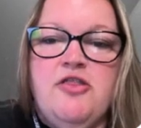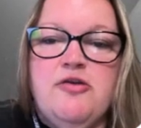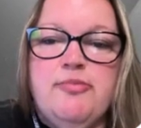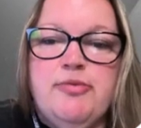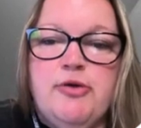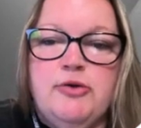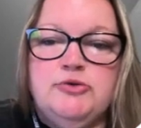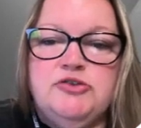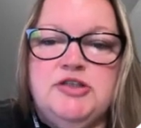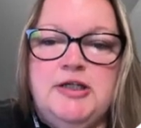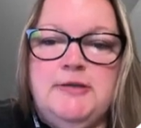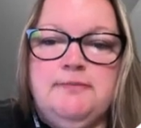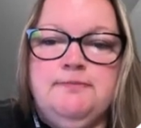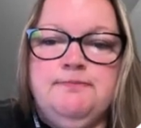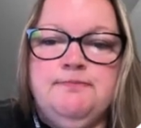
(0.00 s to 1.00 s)

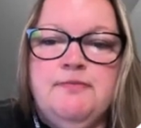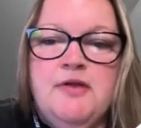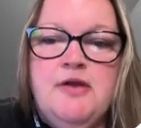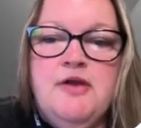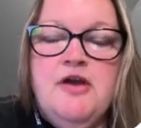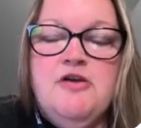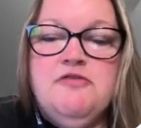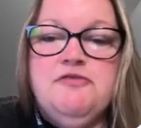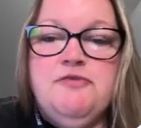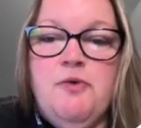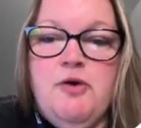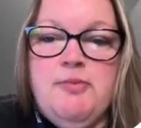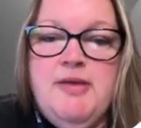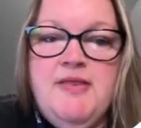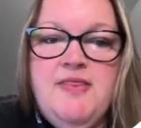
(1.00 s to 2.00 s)
protein,
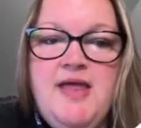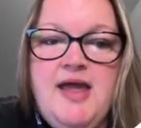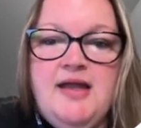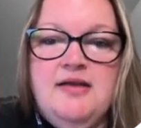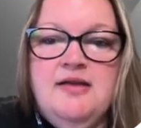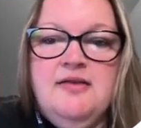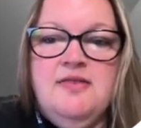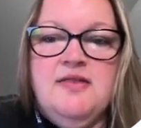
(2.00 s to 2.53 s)
forming then